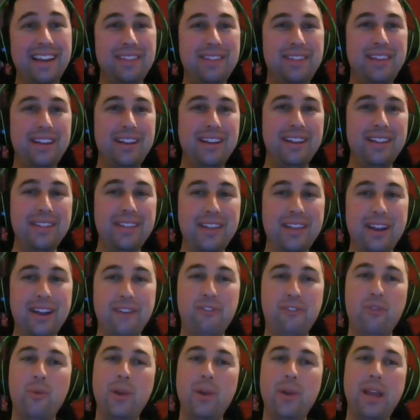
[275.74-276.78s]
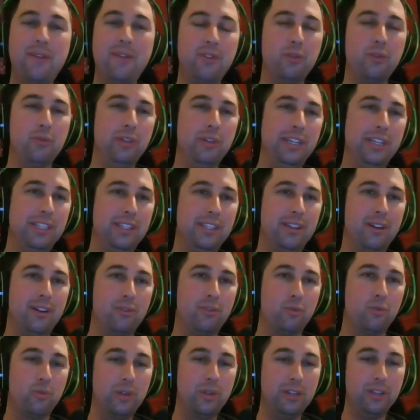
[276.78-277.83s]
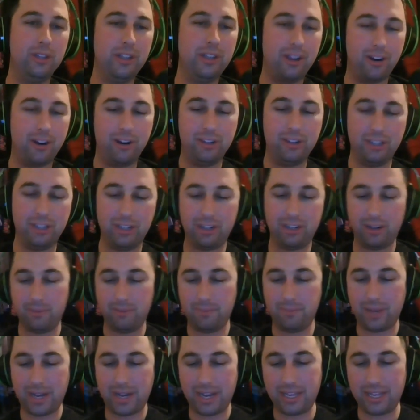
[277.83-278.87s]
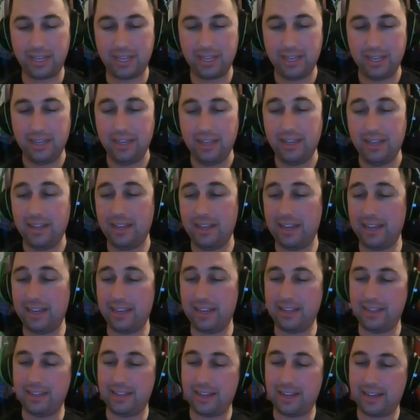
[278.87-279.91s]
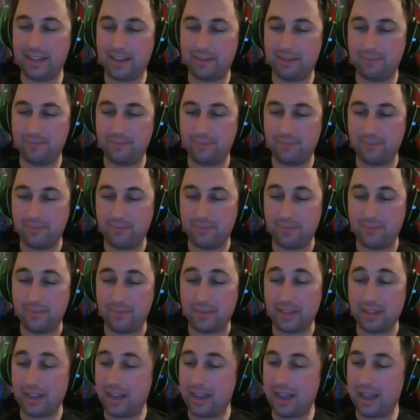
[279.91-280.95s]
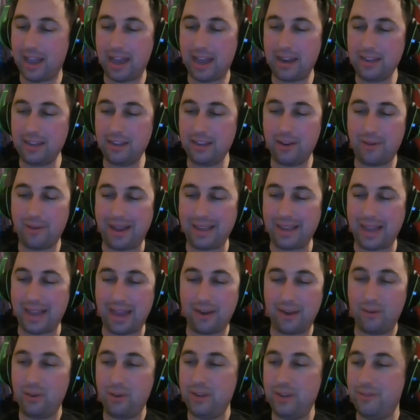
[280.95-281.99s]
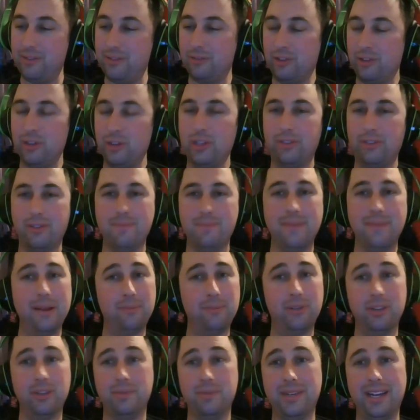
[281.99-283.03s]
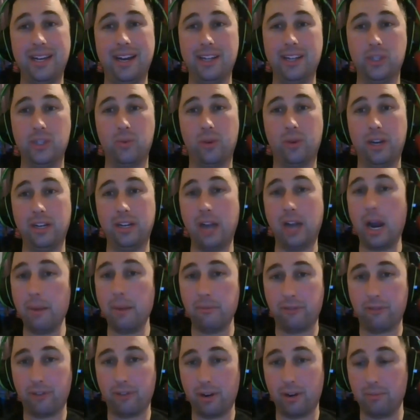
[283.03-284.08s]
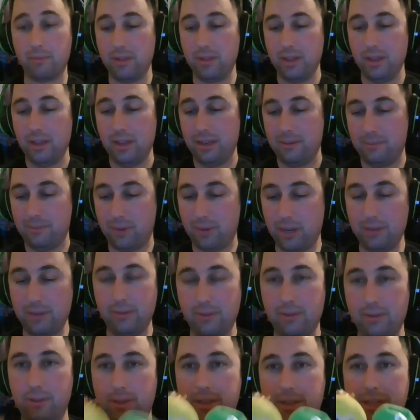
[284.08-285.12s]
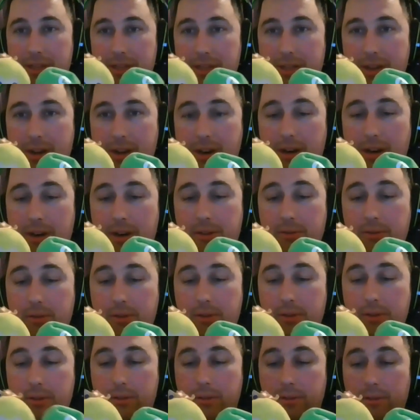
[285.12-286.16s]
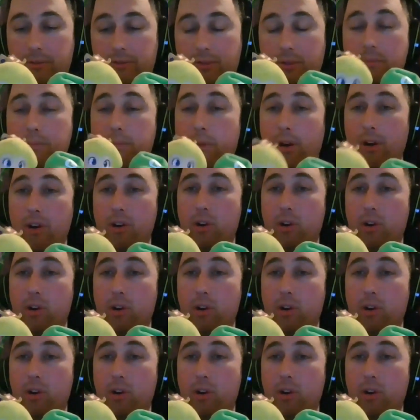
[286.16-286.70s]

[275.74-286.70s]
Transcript: Yeah, they're for whatever reason are really hard to come by, and I don't even really remember, to be honest, where I got them from. But these are from